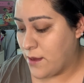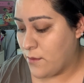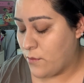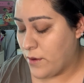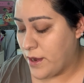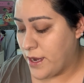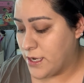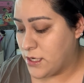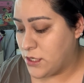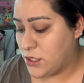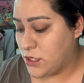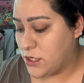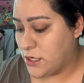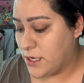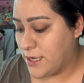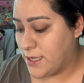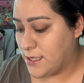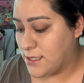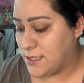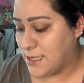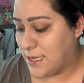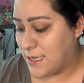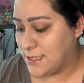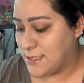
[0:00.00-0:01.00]
which it
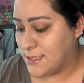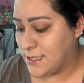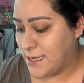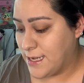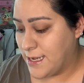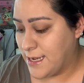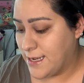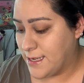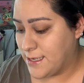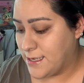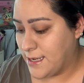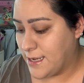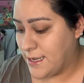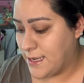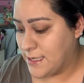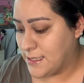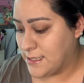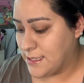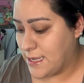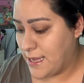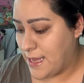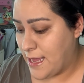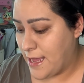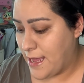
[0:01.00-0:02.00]
says it is
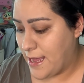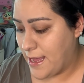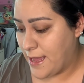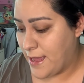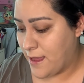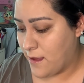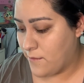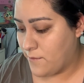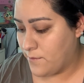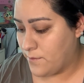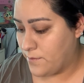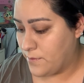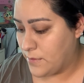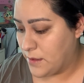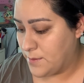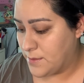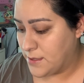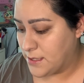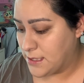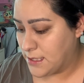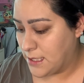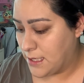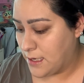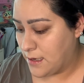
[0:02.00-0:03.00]
a, let me
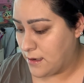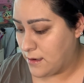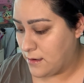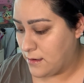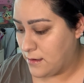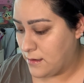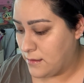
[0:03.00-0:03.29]
see here,